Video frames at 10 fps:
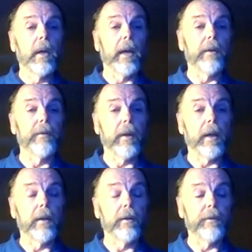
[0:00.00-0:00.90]
and
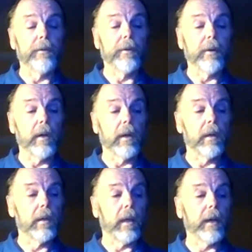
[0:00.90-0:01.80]
and uh,
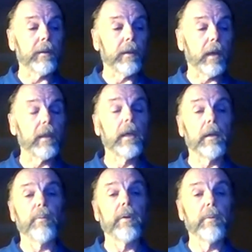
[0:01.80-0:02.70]
and that I think
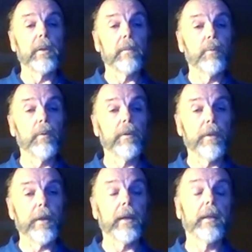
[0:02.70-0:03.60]
is a really really
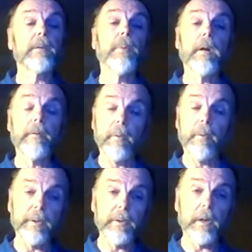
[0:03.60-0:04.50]
important thing and that's part of
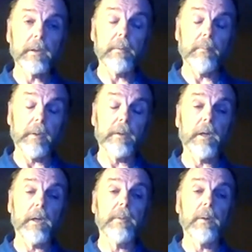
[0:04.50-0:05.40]
what we talked what I
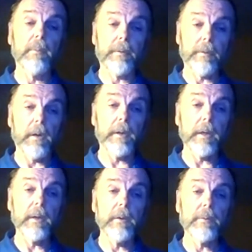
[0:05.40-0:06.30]
talked about with
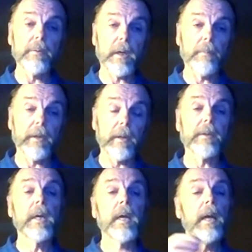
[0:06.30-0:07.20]
Tanya who's helping
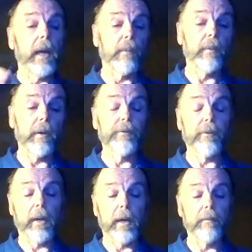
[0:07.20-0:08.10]
us and we
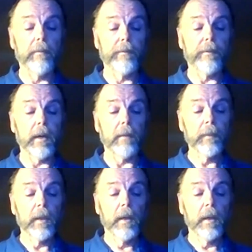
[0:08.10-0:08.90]
also have uh,